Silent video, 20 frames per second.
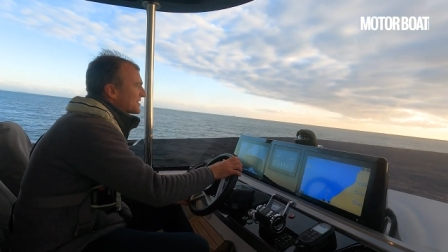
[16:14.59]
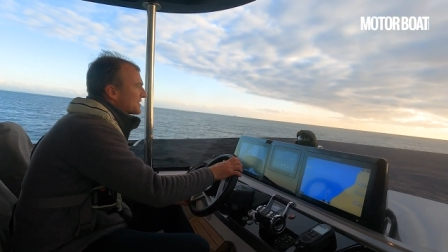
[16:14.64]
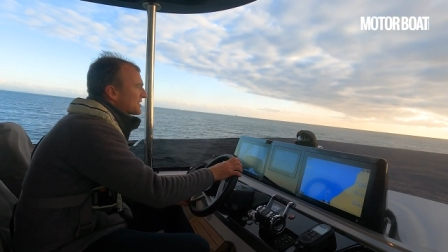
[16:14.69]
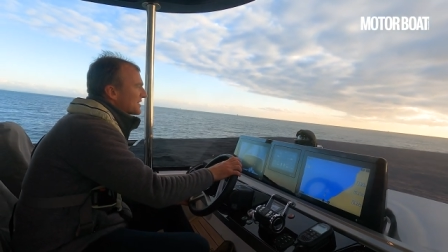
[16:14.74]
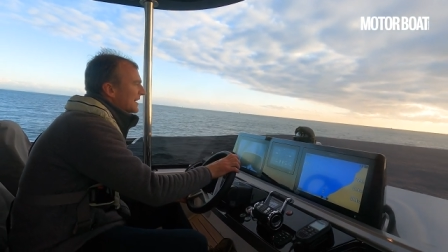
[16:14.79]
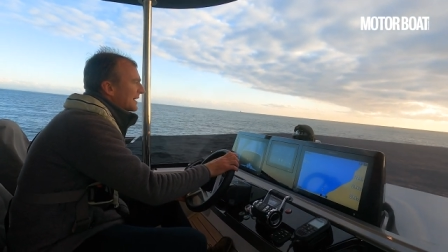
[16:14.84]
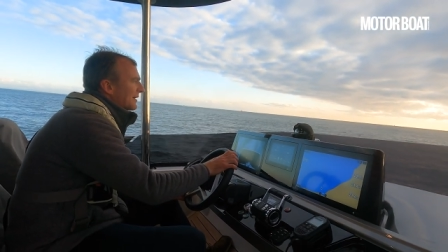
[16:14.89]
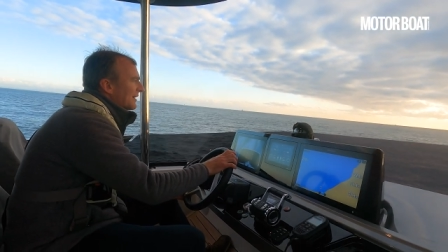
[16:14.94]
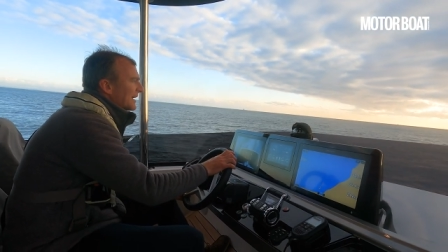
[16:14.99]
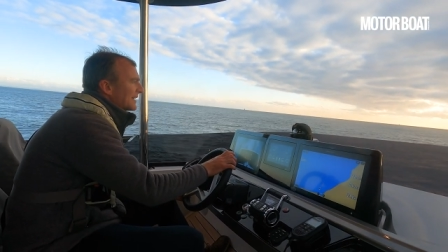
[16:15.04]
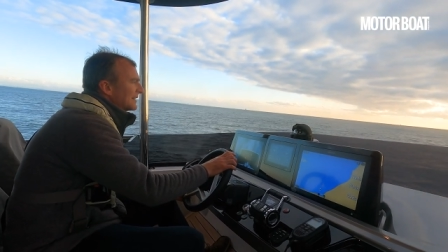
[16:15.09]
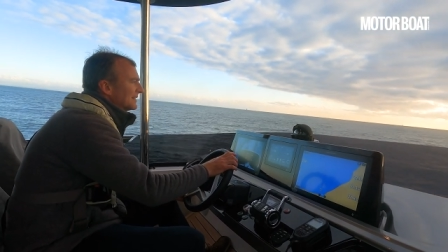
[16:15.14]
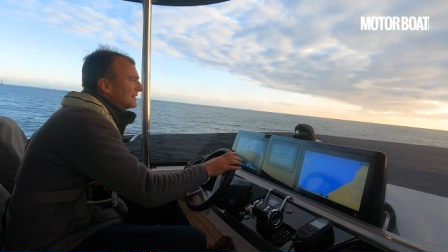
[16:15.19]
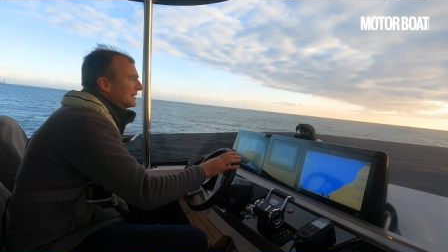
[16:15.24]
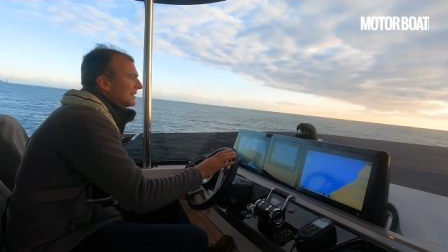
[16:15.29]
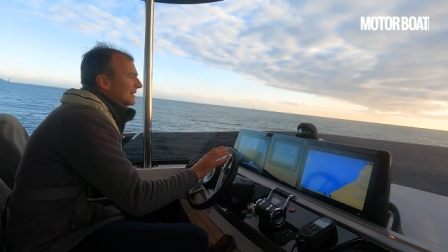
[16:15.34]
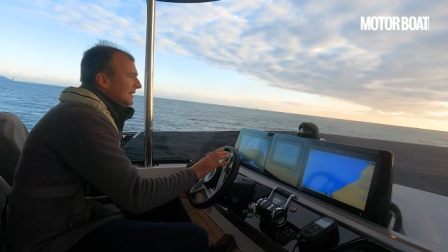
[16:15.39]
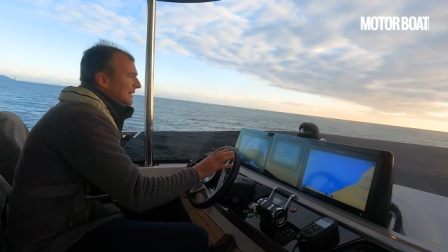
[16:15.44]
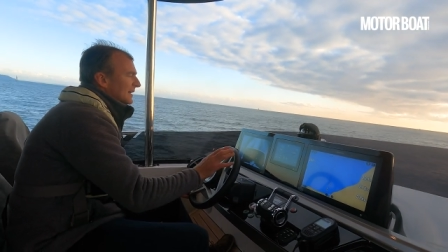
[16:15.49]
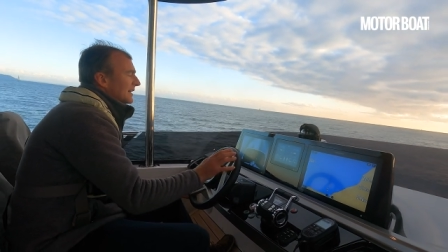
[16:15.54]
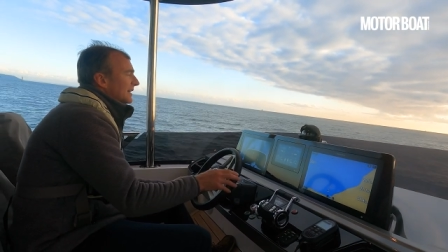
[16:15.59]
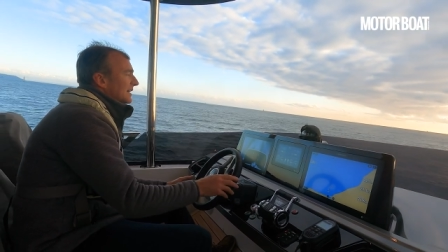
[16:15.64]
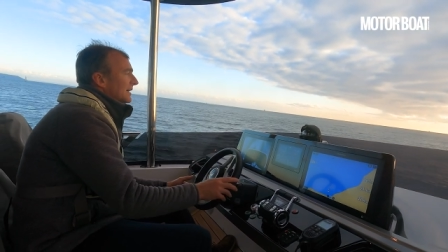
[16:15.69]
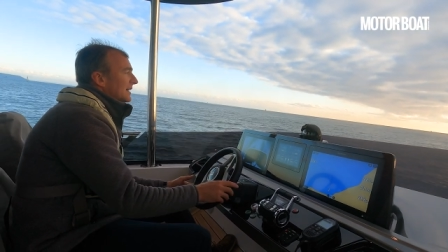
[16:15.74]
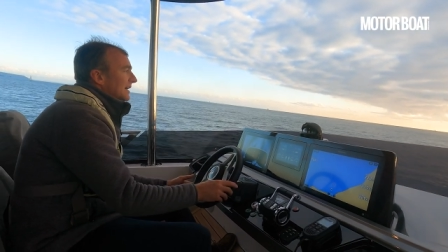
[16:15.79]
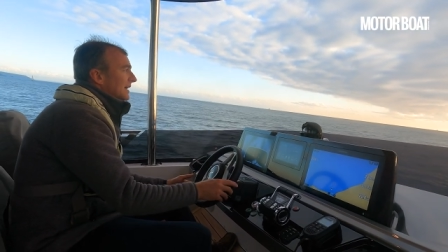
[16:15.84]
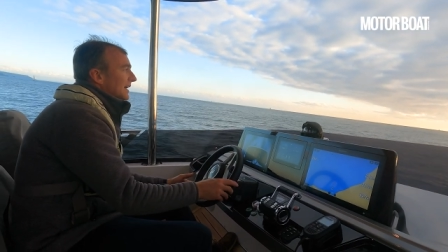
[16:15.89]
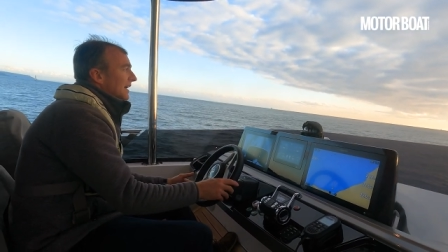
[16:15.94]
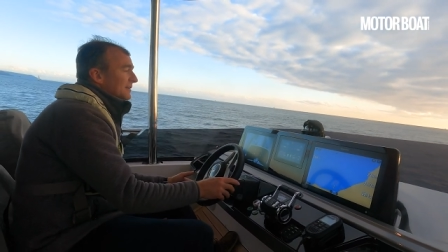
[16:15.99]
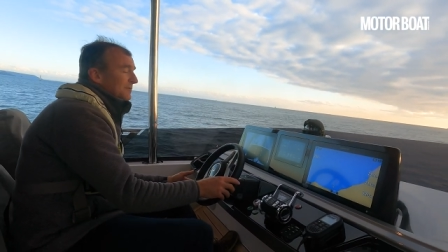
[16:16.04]
steering
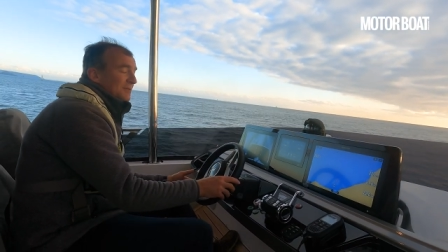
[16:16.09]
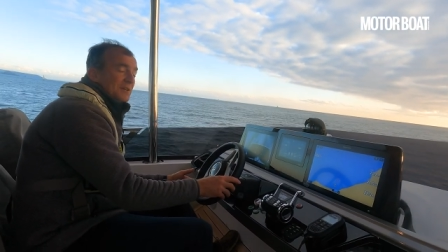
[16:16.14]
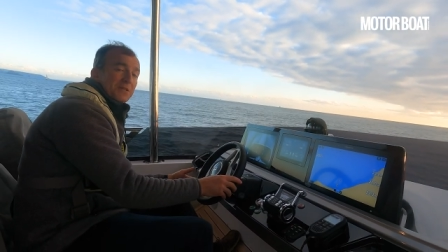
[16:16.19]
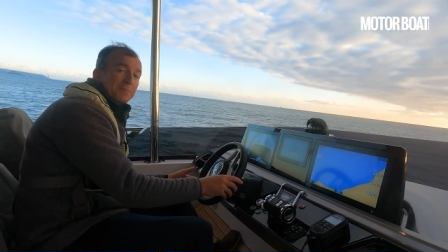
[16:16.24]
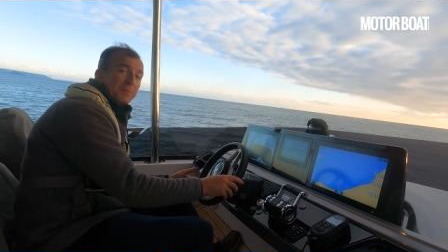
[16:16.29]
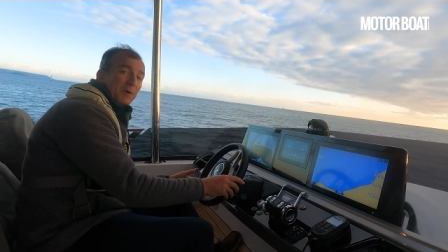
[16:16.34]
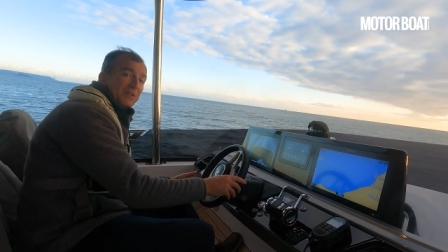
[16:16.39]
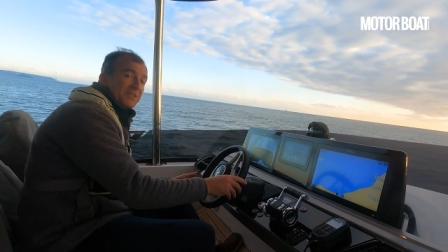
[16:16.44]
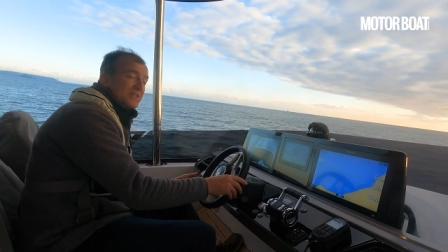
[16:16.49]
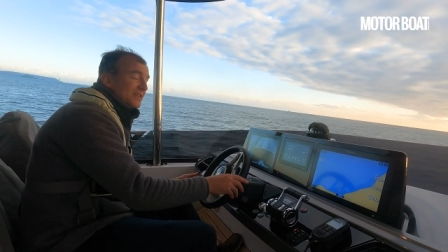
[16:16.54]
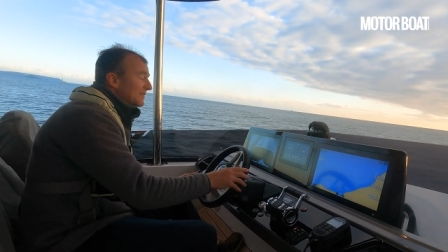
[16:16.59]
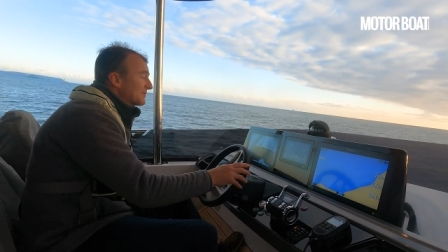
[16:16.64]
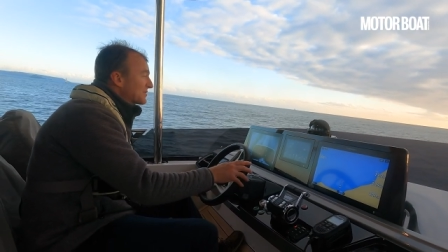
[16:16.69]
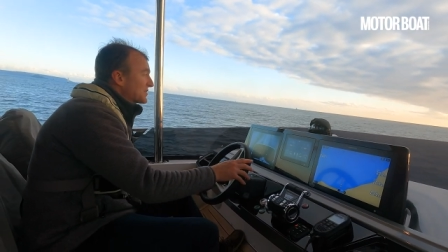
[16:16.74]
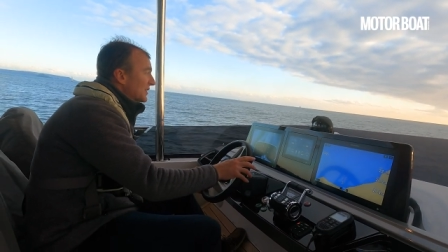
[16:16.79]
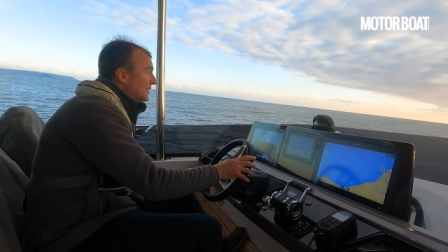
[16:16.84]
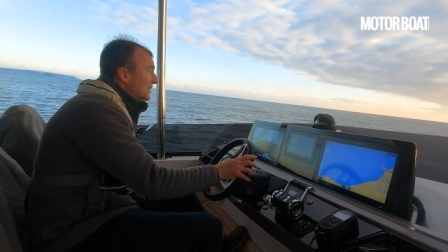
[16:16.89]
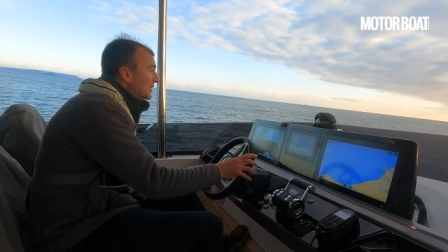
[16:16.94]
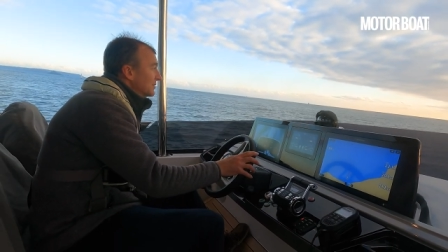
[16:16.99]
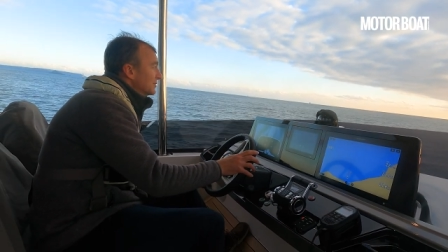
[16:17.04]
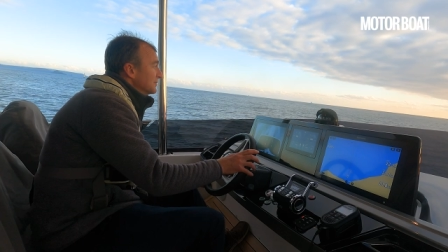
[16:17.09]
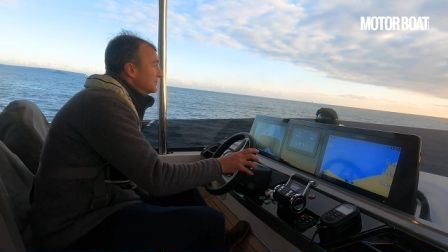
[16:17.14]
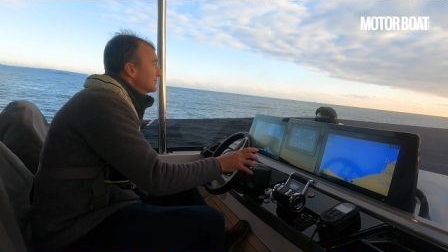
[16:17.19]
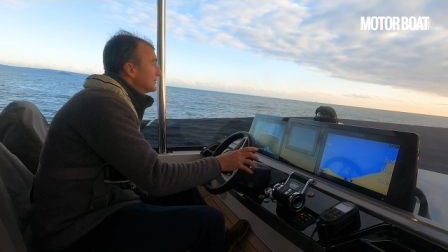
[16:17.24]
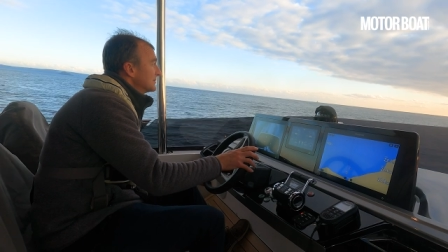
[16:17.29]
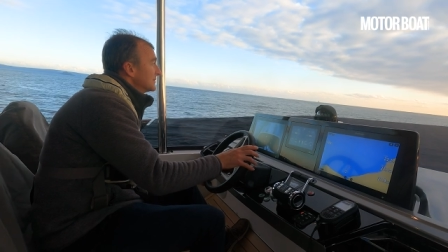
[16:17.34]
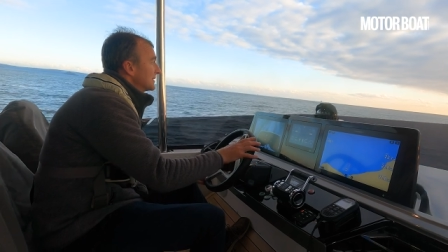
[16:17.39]
and responsive too.